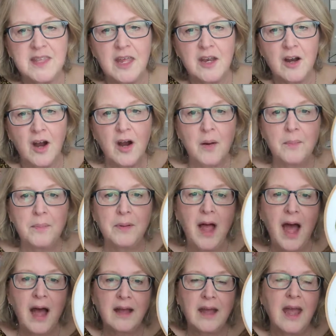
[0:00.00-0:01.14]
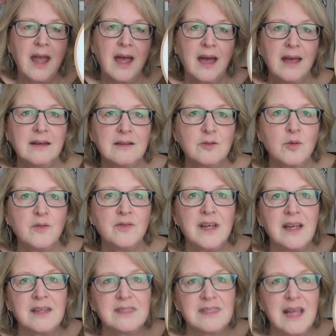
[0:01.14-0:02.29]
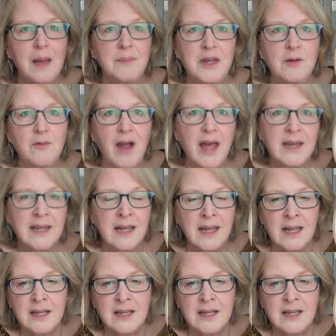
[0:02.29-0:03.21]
that are black and sort of a salmony red.